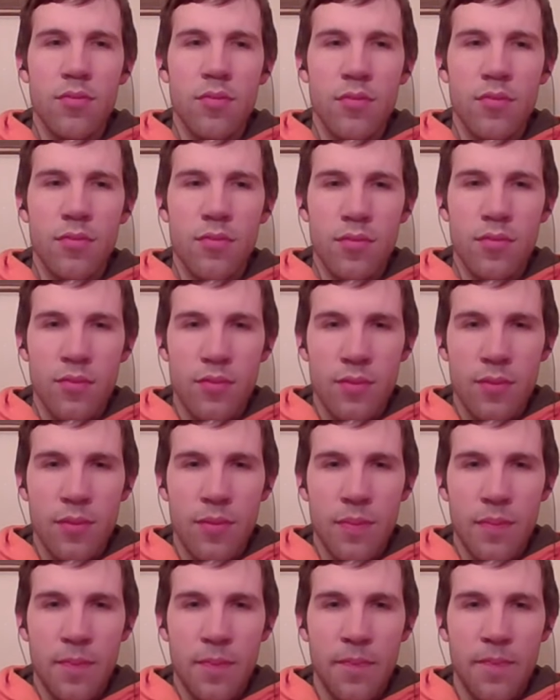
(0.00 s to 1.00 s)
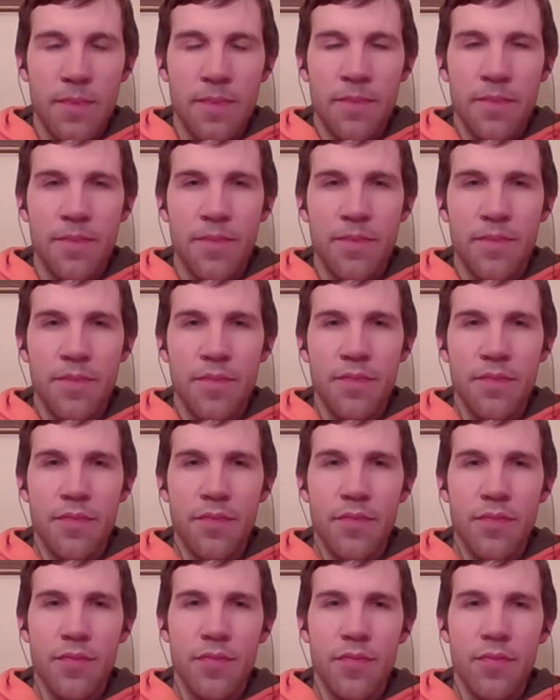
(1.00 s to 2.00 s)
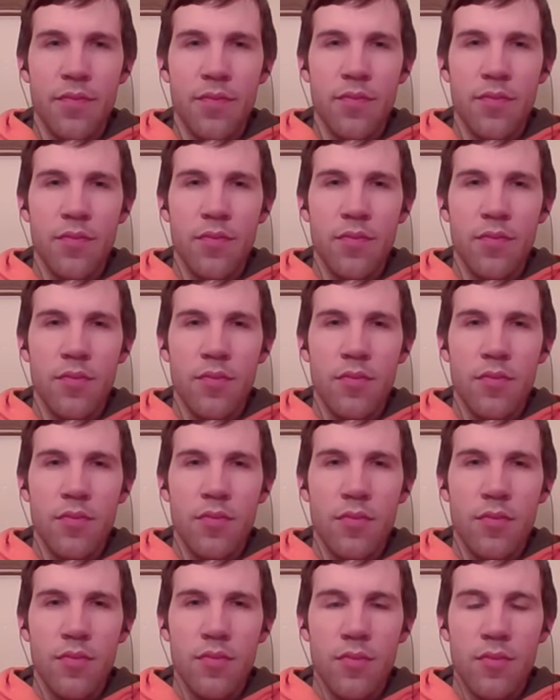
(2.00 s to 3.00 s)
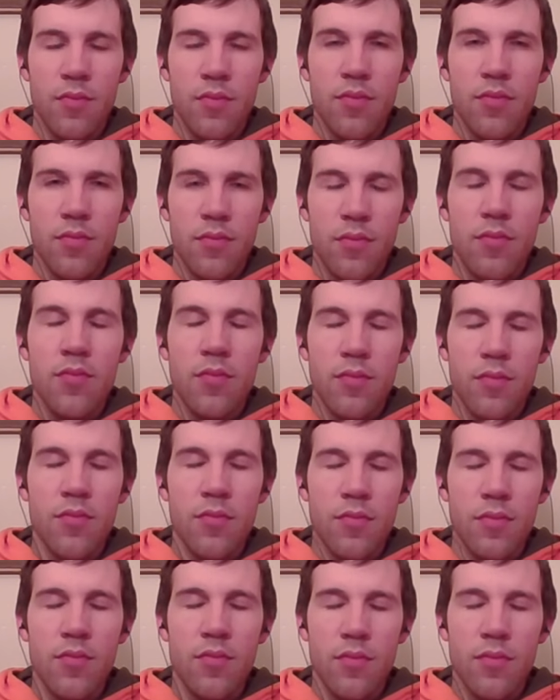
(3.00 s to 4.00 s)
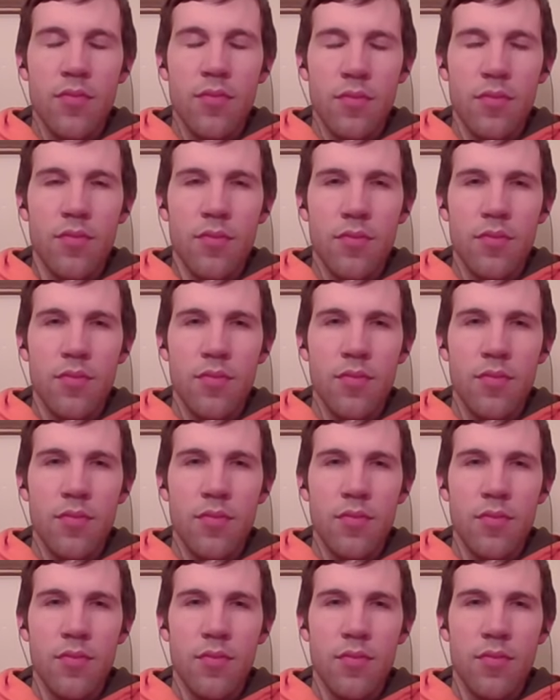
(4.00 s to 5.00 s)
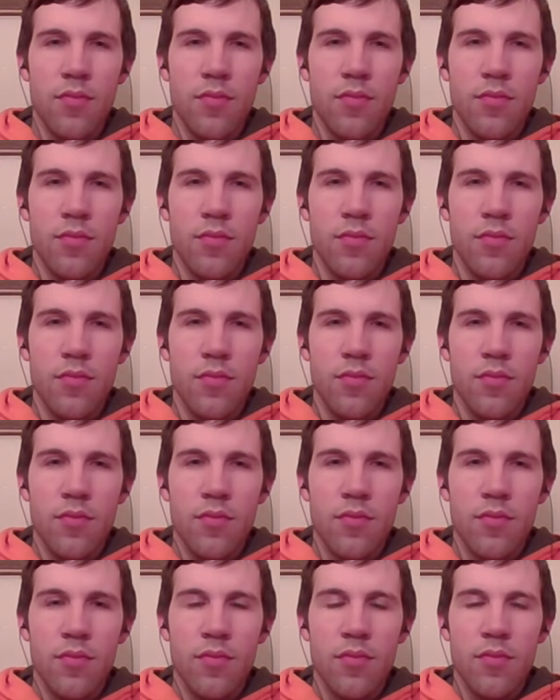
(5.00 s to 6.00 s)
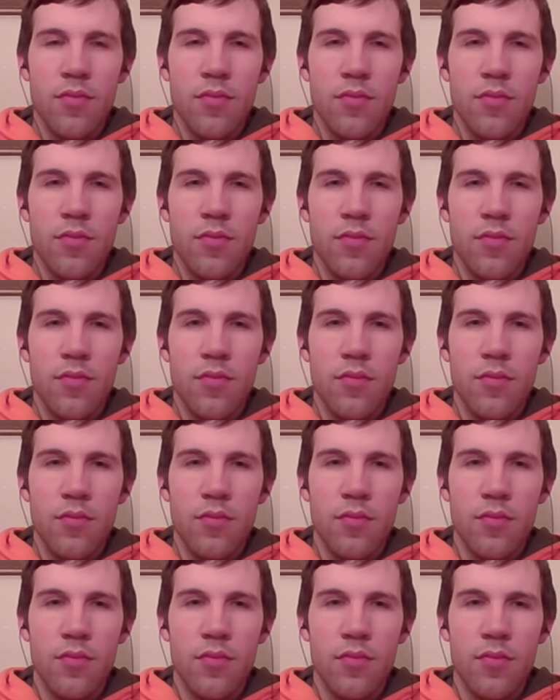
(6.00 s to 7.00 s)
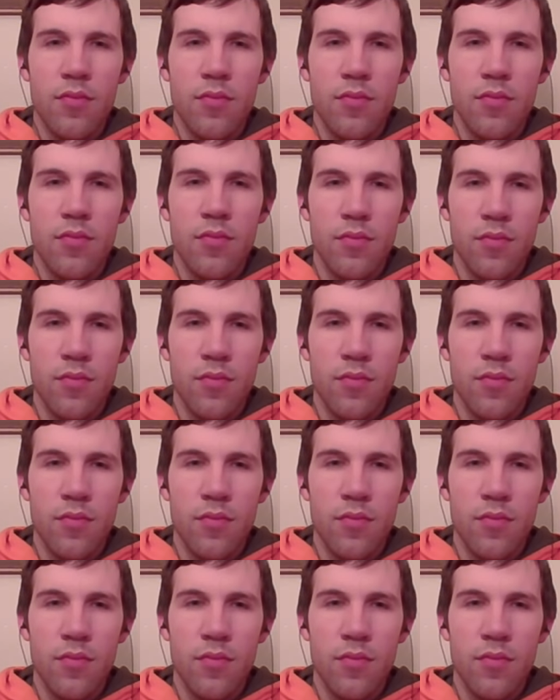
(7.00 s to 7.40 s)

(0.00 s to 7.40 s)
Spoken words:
No words are spoken by the person on screen.